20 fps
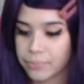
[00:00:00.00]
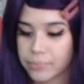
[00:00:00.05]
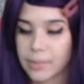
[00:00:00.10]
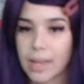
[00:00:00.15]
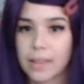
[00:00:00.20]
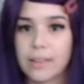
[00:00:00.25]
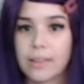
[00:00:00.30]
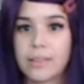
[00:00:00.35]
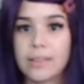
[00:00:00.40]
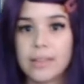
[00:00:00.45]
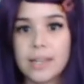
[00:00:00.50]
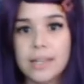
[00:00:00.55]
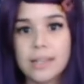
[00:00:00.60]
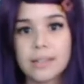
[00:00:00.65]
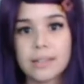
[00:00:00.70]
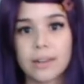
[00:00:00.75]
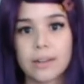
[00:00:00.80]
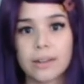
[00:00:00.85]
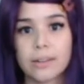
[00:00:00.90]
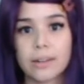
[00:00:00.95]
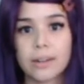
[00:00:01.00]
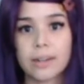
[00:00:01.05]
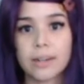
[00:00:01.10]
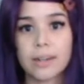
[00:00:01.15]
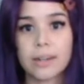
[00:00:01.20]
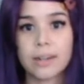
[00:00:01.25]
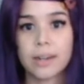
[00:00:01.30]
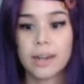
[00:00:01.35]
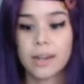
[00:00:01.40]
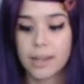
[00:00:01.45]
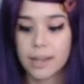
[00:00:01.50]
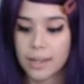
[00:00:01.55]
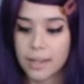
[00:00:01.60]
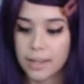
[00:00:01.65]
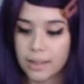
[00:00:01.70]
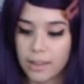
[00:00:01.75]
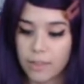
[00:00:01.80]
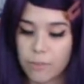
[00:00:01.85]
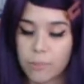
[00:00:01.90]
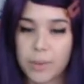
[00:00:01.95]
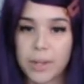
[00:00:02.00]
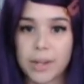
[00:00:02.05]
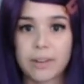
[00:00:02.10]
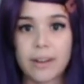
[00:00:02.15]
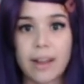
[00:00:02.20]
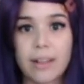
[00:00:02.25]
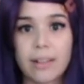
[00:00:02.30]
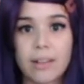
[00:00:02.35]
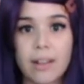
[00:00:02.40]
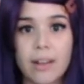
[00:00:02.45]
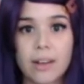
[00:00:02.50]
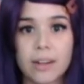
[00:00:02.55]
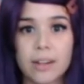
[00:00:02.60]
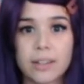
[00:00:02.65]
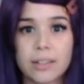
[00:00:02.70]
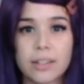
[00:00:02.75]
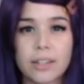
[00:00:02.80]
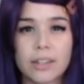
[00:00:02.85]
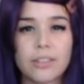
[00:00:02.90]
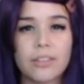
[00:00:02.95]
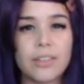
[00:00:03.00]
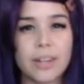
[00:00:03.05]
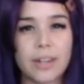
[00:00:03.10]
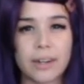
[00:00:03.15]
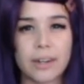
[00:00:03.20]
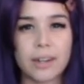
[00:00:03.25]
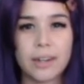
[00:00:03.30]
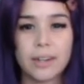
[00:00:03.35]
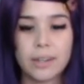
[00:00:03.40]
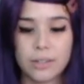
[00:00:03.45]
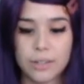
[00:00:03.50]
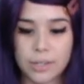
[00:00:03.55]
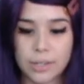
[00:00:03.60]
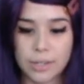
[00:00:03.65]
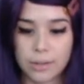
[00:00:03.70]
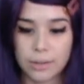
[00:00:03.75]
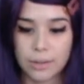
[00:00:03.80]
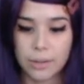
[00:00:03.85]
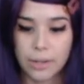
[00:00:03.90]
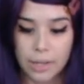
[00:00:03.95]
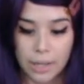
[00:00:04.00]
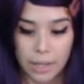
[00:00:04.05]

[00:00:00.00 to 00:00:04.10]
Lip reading: And then these are darker. They've been around longer. They're thicker too.